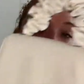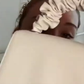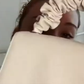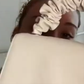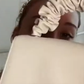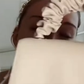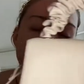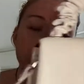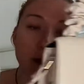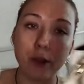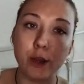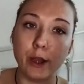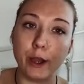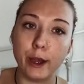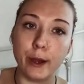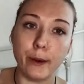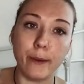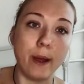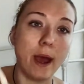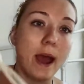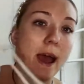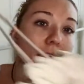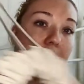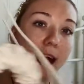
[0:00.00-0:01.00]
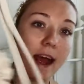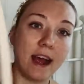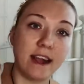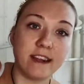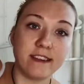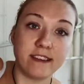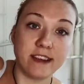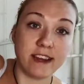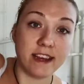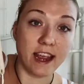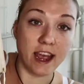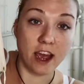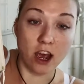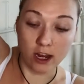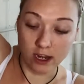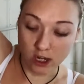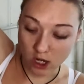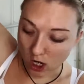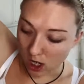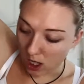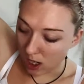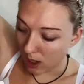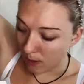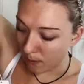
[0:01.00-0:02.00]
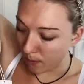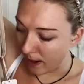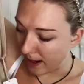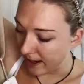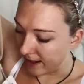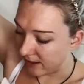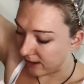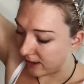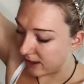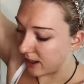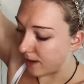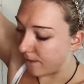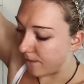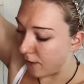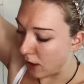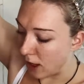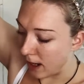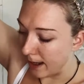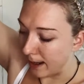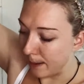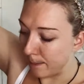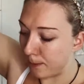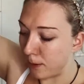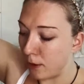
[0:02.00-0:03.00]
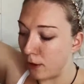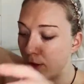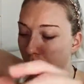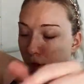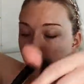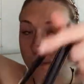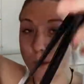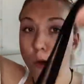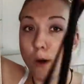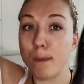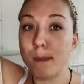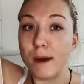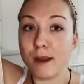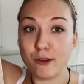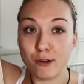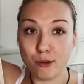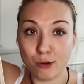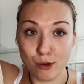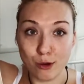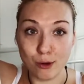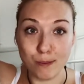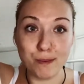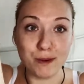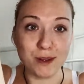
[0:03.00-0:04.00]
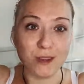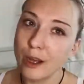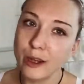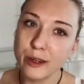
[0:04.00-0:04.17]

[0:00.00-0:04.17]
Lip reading: brand new, and yeah, I can't wait to finally put them on my door.